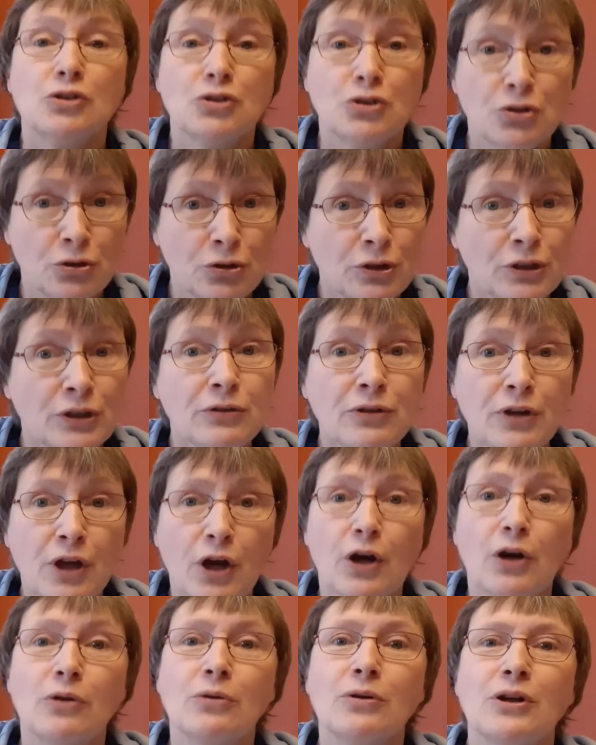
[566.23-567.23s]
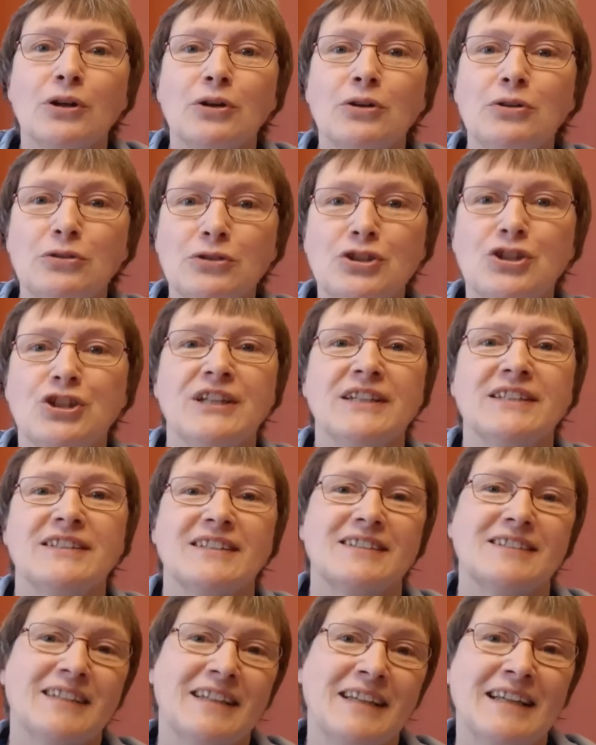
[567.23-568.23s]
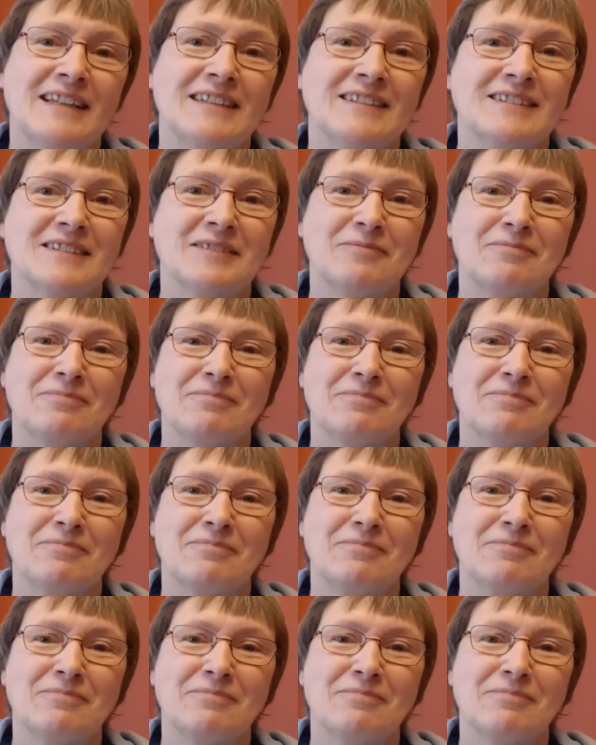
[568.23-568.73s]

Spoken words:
Do you know who Jesus is?